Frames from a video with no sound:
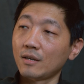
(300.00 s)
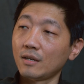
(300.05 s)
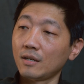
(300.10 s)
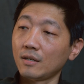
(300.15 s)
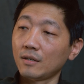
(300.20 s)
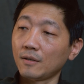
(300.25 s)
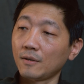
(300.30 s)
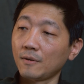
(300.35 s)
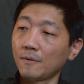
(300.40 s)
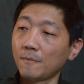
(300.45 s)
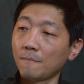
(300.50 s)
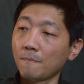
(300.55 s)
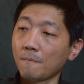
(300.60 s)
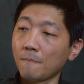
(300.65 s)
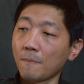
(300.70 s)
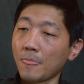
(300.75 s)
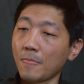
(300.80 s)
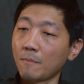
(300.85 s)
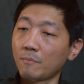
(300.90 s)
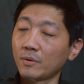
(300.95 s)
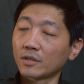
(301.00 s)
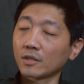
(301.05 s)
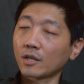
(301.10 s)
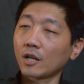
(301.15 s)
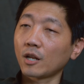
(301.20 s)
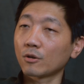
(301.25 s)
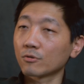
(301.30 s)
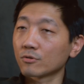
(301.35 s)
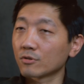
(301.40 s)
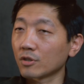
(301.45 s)
but the
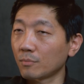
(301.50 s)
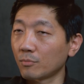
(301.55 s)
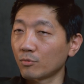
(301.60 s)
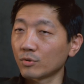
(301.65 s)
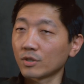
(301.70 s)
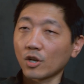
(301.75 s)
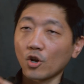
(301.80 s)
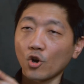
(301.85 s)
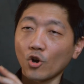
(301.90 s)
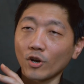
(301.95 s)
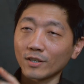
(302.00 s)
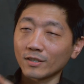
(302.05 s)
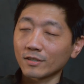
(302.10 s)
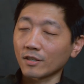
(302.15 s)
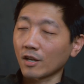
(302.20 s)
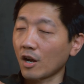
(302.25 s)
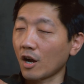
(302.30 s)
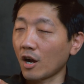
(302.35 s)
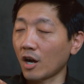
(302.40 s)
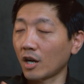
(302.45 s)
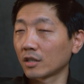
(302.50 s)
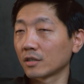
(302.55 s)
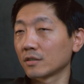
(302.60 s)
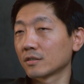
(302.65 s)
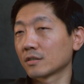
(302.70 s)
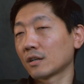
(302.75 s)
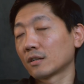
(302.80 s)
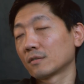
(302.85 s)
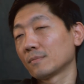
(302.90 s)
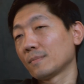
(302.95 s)
close-up with the coins, the card
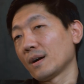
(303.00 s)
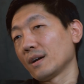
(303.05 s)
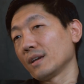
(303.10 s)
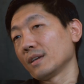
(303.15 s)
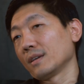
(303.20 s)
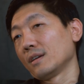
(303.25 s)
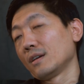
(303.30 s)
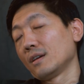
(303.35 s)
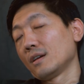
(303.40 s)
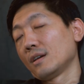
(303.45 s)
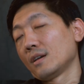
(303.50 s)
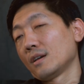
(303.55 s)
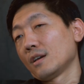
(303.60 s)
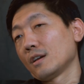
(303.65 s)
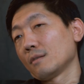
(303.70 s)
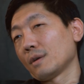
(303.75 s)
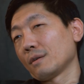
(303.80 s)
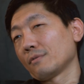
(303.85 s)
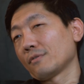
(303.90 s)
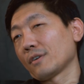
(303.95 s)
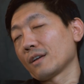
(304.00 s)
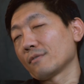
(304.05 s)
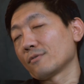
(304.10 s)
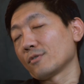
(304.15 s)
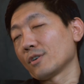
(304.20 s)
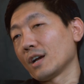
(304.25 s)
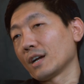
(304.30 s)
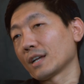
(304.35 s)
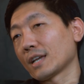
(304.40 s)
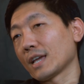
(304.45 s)
is kind of my
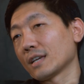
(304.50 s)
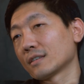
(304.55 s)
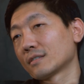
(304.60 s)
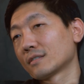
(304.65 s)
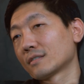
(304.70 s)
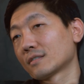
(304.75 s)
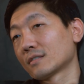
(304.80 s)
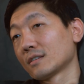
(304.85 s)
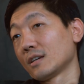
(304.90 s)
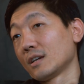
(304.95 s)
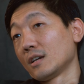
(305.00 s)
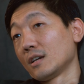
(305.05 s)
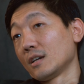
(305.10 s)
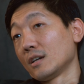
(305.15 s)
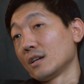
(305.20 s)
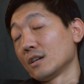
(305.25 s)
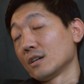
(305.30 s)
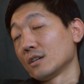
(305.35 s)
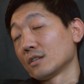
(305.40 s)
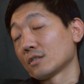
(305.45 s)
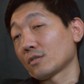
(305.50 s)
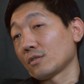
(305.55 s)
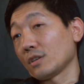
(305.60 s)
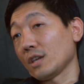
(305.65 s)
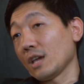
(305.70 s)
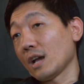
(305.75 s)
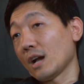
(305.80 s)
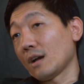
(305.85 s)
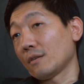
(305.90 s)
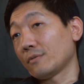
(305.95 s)
favorite, I guess. So
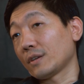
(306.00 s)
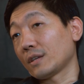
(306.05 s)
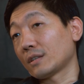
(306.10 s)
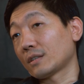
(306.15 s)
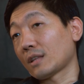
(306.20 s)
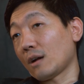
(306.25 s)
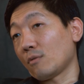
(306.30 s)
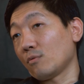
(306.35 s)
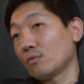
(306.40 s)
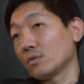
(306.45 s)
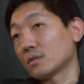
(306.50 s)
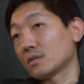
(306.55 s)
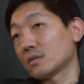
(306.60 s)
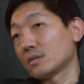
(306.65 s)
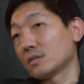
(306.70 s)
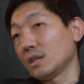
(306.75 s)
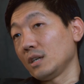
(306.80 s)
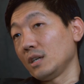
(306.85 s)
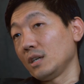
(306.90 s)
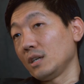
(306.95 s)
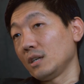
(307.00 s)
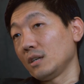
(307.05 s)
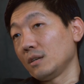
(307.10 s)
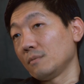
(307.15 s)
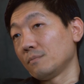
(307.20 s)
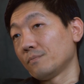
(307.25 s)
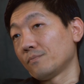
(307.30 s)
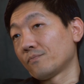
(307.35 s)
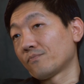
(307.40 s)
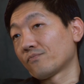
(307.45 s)
yeah, I think that was
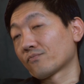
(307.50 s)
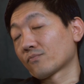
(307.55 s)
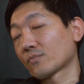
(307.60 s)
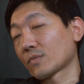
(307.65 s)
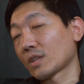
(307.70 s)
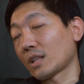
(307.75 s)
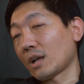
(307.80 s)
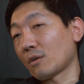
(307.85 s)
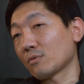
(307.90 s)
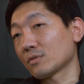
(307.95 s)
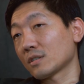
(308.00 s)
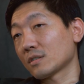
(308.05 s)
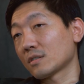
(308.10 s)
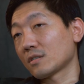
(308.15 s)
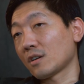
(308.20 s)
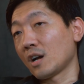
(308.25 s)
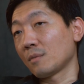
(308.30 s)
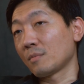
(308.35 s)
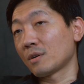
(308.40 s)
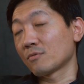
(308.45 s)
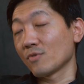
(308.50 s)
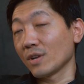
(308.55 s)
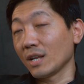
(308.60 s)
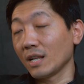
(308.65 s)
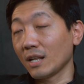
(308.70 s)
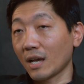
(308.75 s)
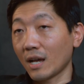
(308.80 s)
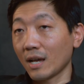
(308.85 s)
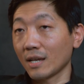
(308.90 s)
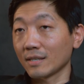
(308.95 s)
the time I
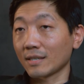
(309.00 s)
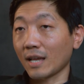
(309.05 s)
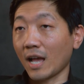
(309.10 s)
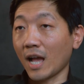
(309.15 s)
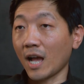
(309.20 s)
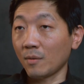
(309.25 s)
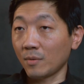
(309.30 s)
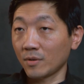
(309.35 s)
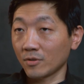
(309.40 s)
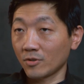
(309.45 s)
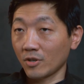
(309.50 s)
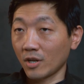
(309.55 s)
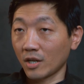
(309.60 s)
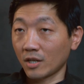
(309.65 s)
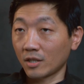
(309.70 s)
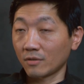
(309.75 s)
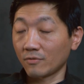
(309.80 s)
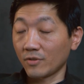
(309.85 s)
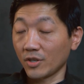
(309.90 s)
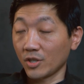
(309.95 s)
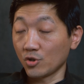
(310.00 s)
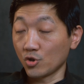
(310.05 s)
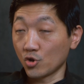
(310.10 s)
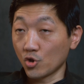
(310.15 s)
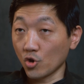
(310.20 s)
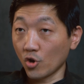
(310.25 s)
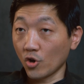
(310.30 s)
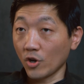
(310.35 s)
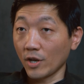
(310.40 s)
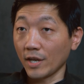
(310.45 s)
realized how much I kind of
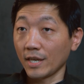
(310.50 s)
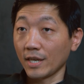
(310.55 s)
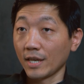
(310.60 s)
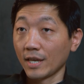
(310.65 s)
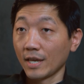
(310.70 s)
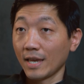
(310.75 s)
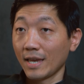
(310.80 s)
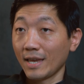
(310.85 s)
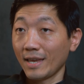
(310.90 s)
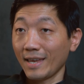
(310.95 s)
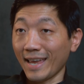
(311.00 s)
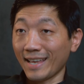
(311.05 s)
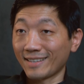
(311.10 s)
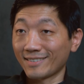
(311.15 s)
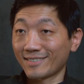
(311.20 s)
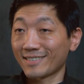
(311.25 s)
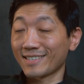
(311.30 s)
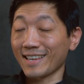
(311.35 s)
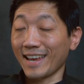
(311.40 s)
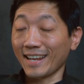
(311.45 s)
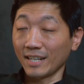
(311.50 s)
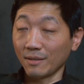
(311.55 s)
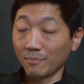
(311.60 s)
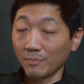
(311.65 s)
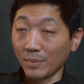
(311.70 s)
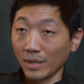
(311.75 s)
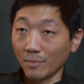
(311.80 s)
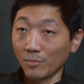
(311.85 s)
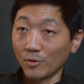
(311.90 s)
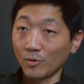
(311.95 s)
enjoy entertaining
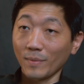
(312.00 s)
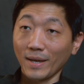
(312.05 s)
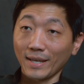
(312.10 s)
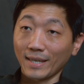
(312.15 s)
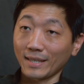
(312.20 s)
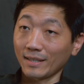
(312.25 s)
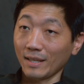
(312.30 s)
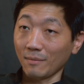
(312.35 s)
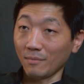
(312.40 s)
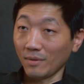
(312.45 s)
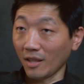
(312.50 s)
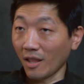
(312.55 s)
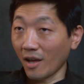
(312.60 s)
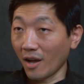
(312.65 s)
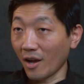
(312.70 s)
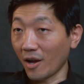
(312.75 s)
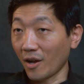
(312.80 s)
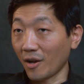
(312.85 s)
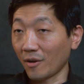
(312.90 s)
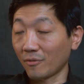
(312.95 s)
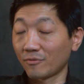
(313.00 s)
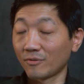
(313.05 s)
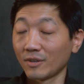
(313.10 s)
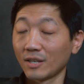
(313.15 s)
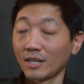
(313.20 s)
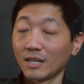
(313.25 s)
people, making them laugh,